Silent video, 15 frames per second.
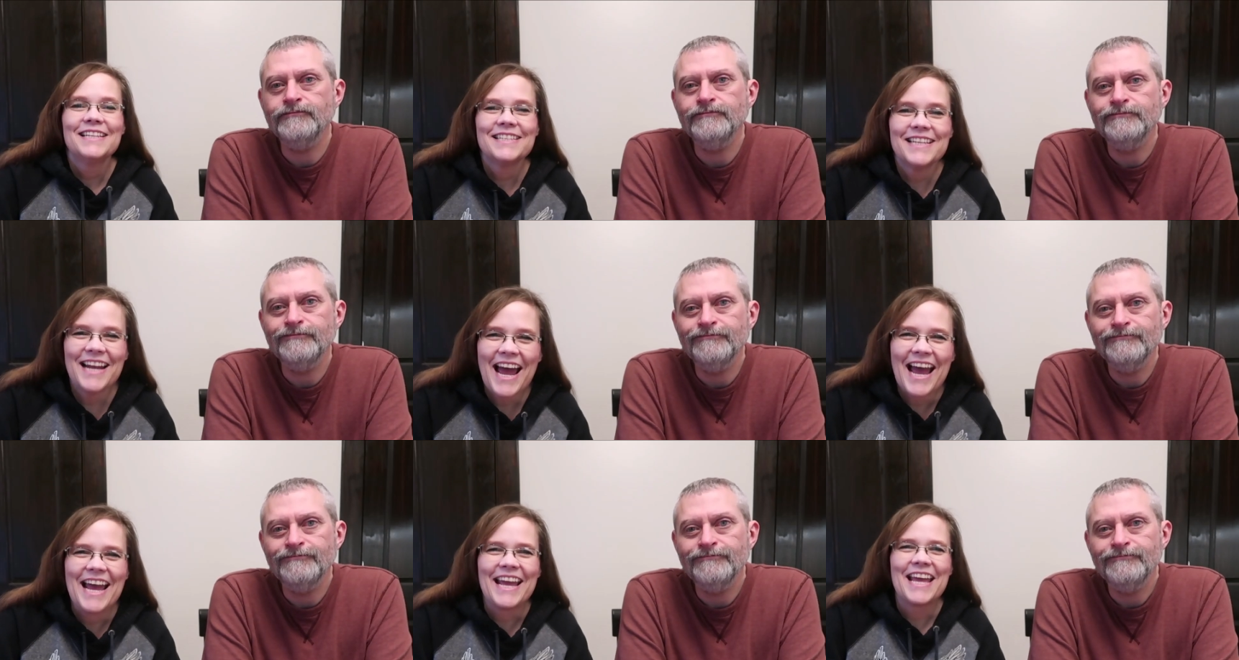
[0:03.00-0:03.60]

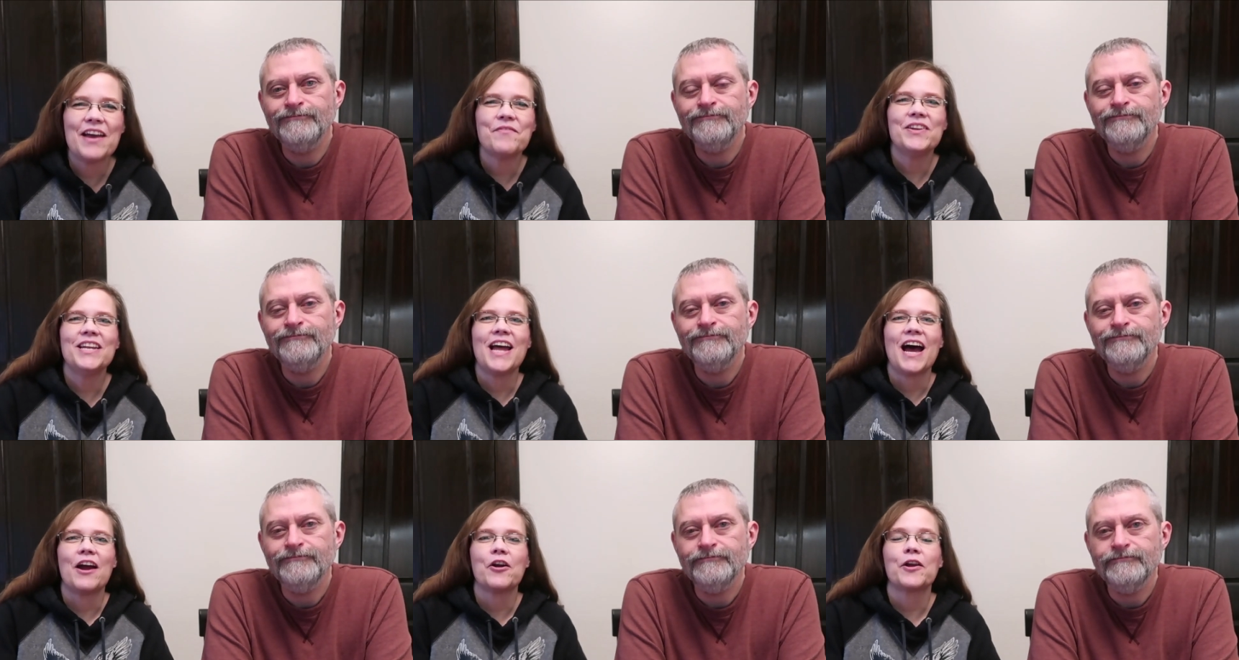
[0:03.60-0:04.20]
Speaker 1: Today, Kevin and
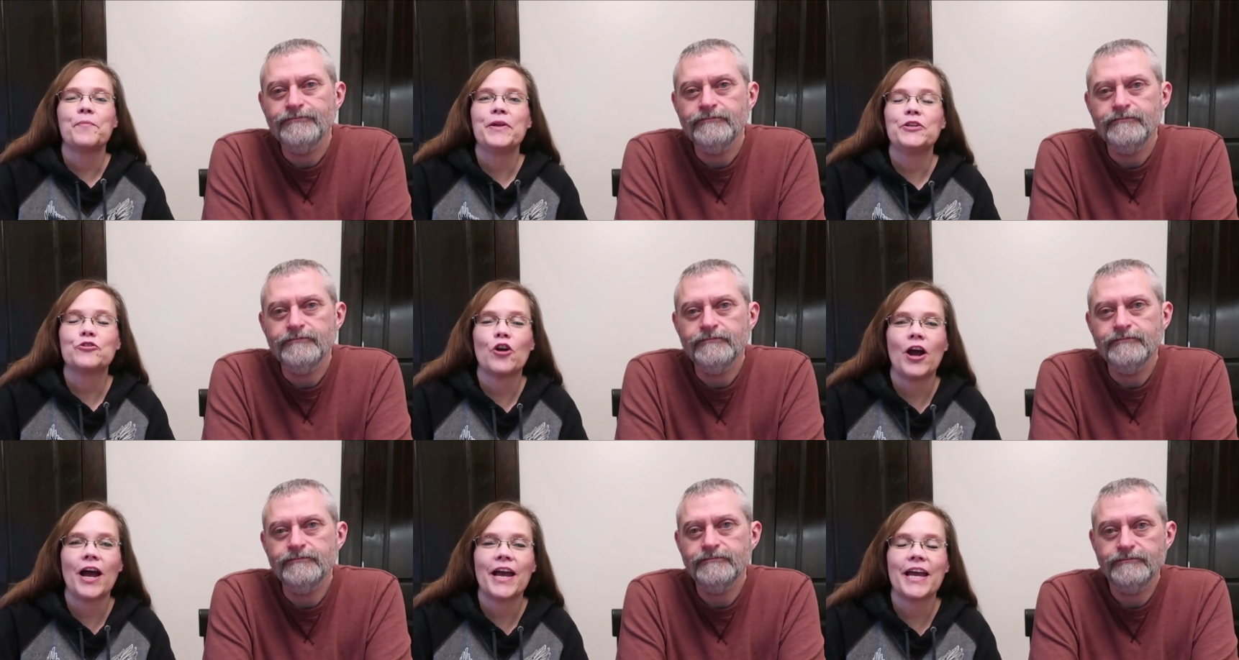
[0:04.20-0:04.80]
I are gonna be
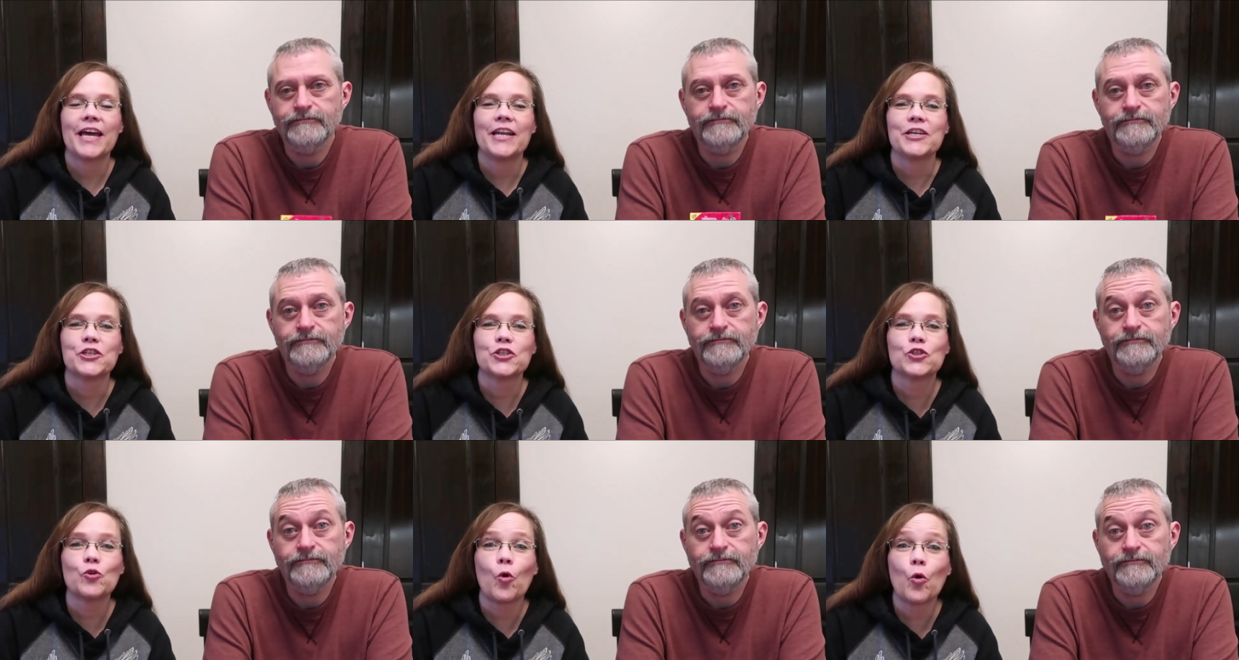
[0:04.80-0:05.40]
trying an
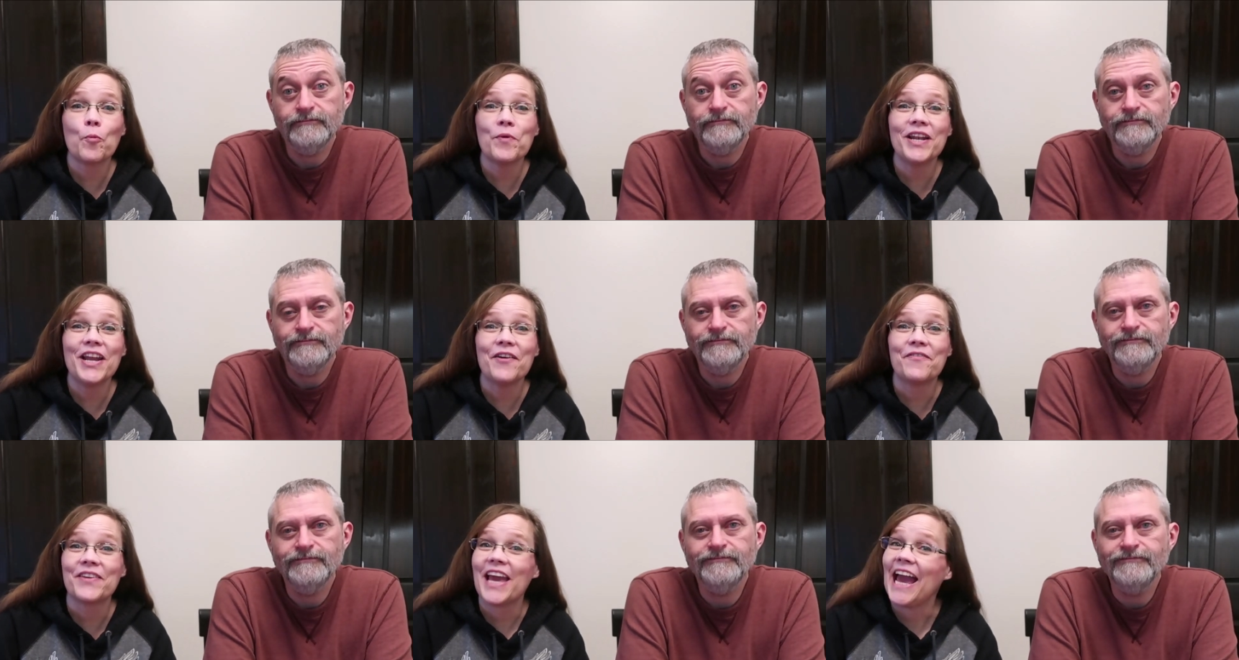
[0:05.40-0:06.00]
assortment
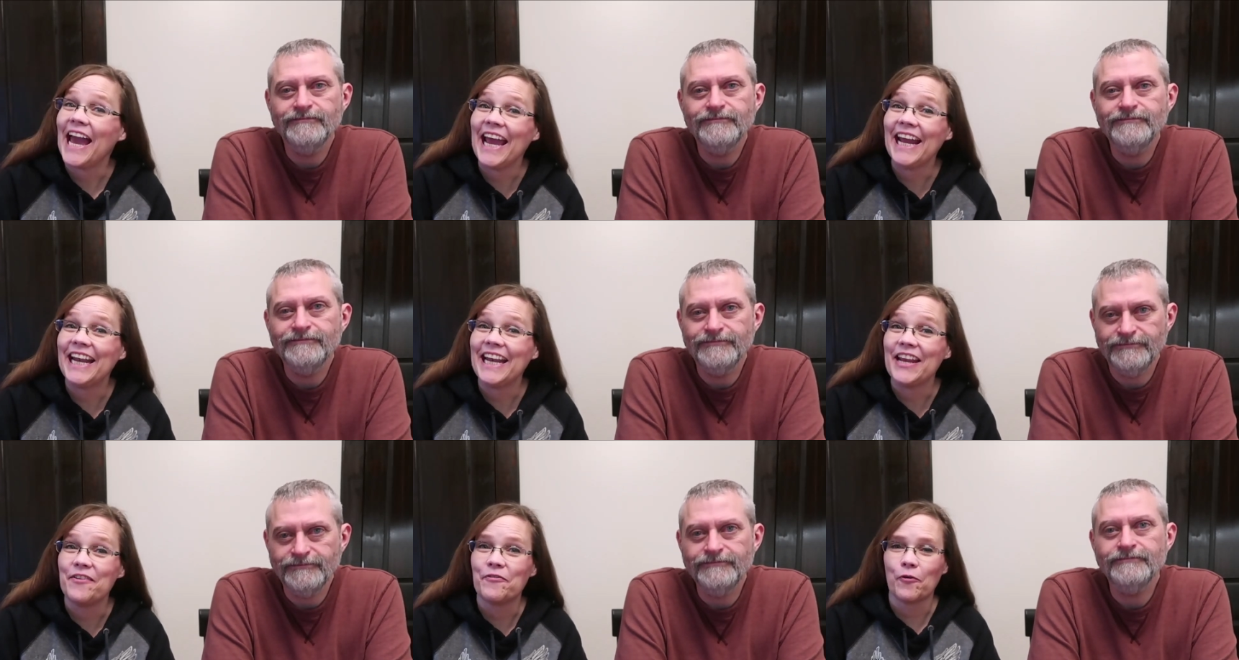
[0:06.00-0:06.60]
of
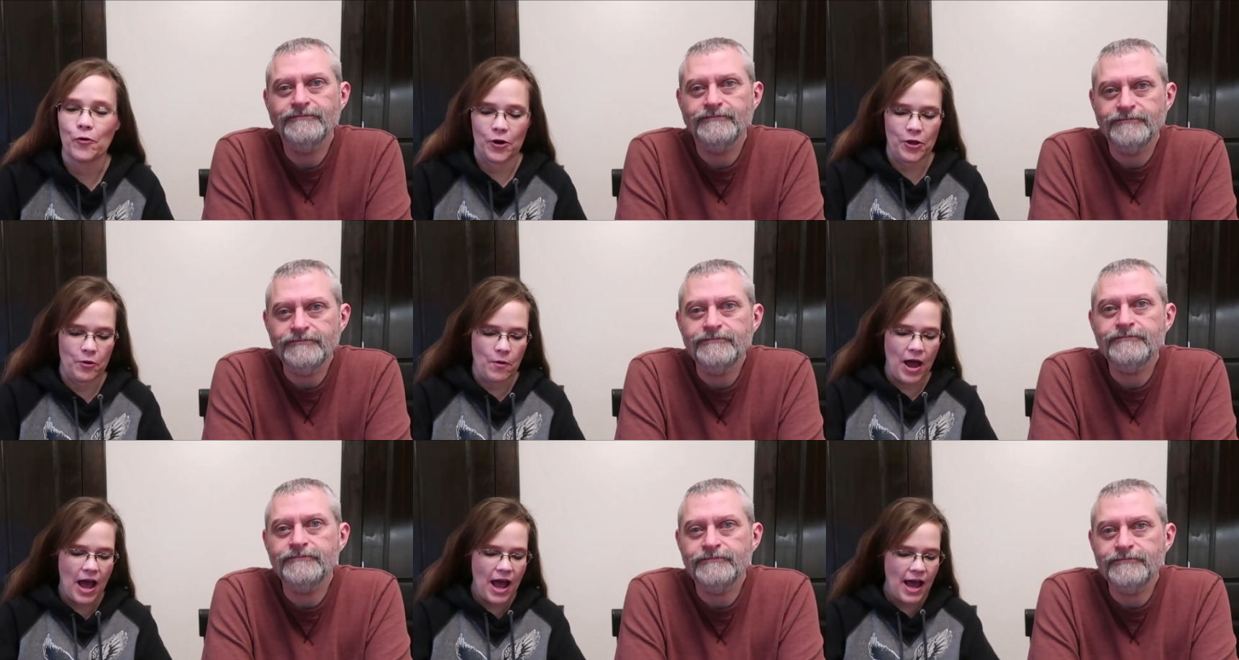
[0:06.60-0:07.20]
candy for you.
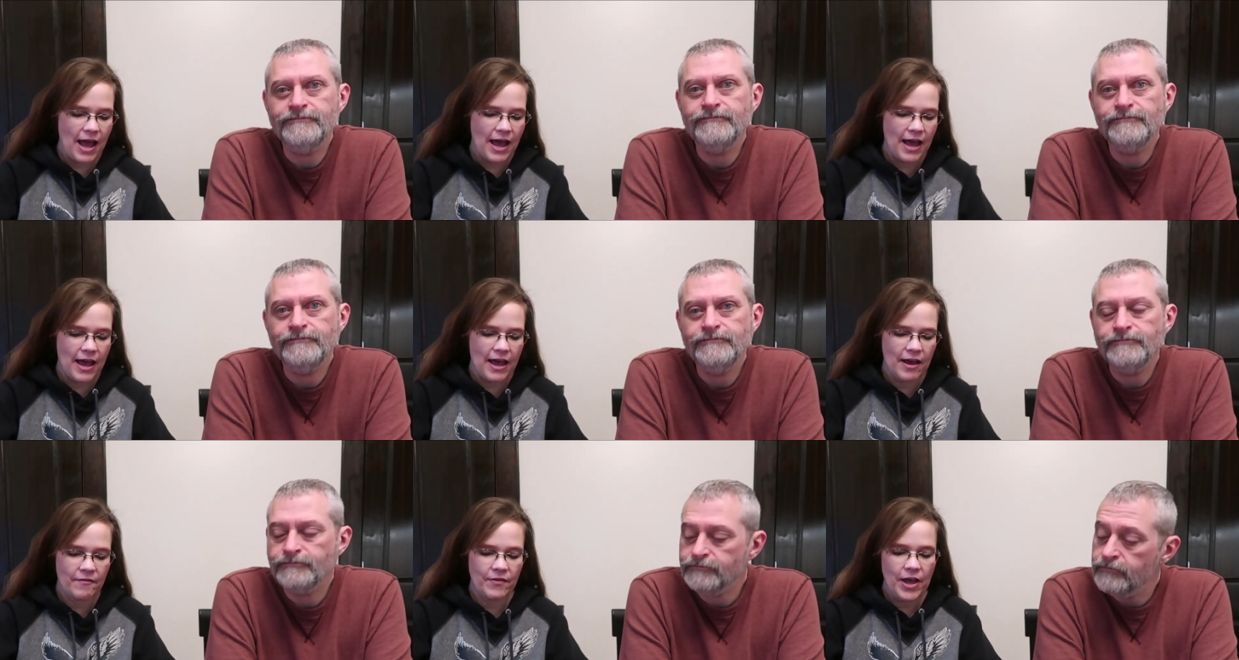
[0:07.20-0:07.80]
I
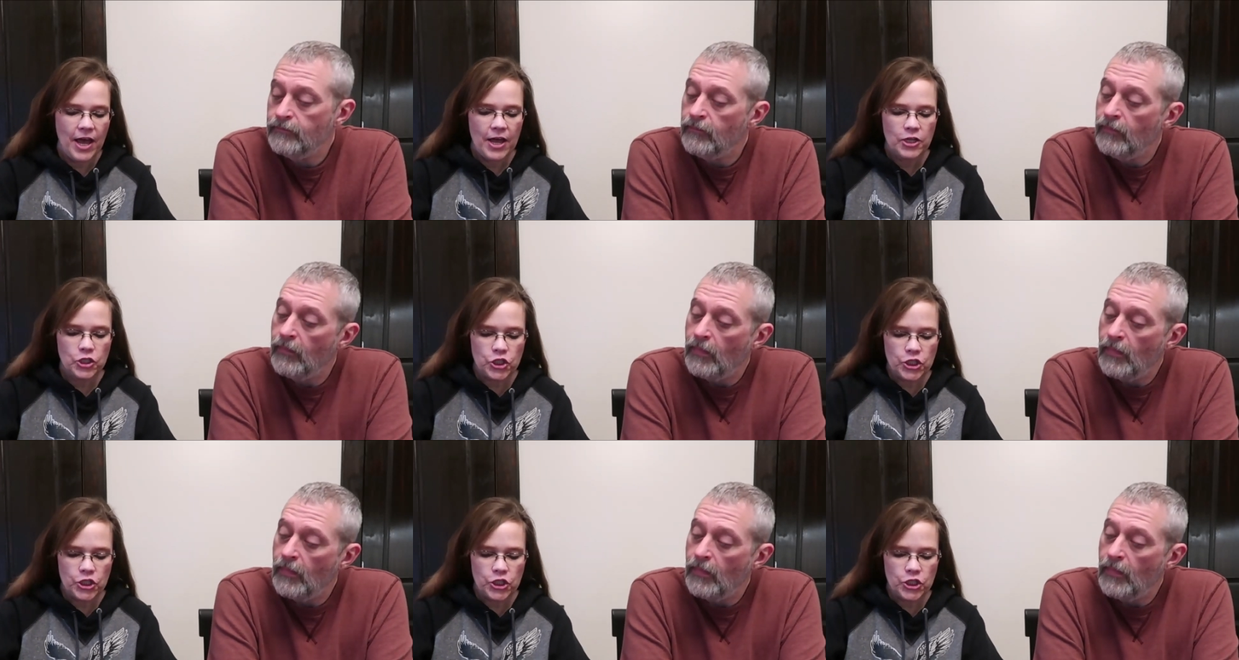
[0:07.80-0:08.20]
have